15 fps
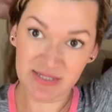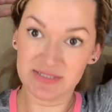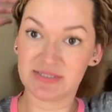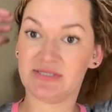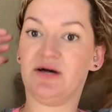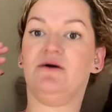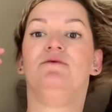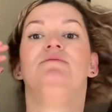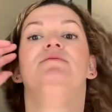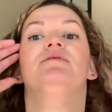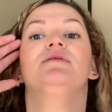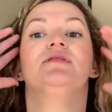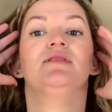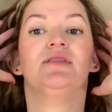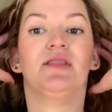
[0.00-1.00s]
So
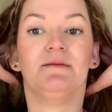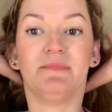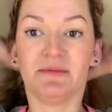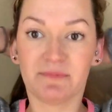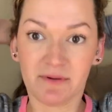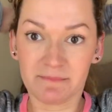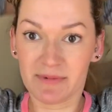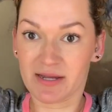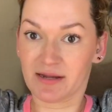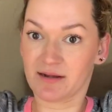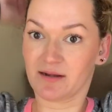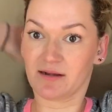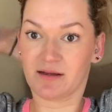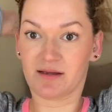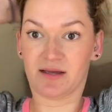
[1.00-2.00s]
let me put my
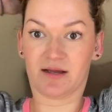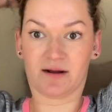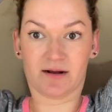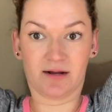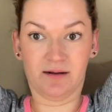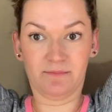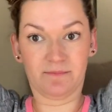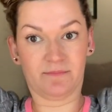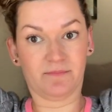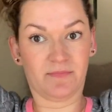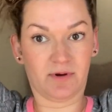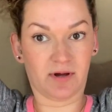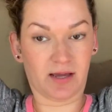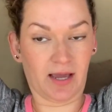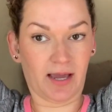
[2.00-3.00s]
ear up,
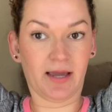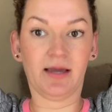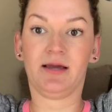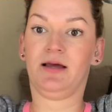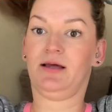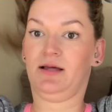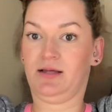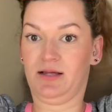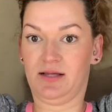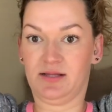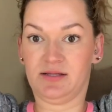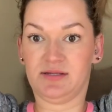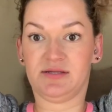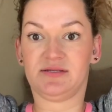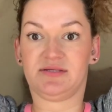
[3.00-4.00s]
okay?
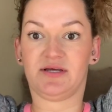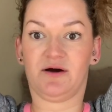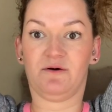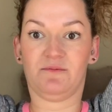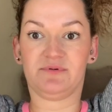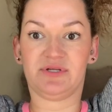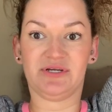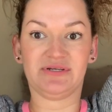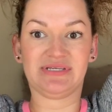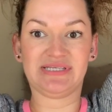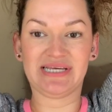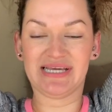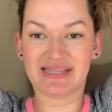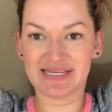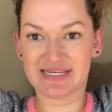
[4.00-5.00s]
So do you
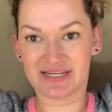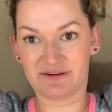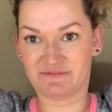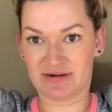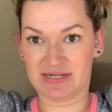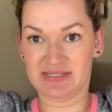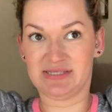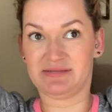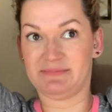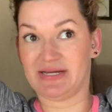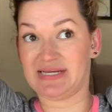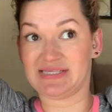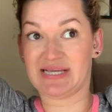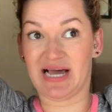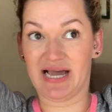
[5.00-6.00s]
see the difference?
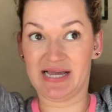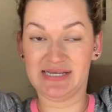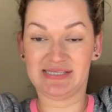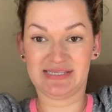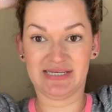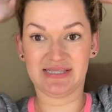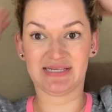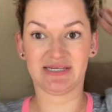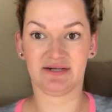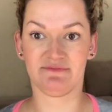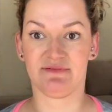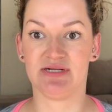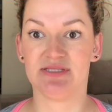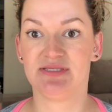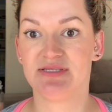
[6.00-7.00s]
Because I see the
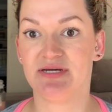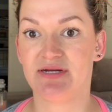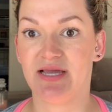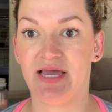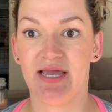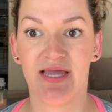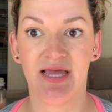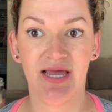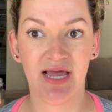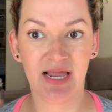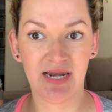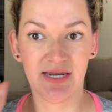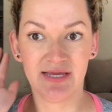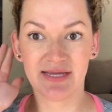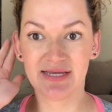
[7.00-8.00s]
difference, okay?
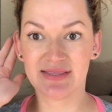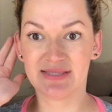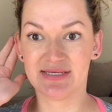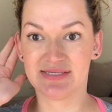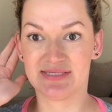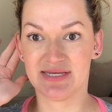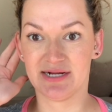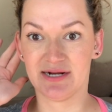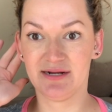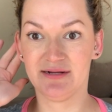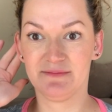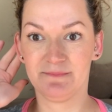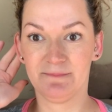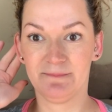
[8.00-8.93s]
Look at this ear.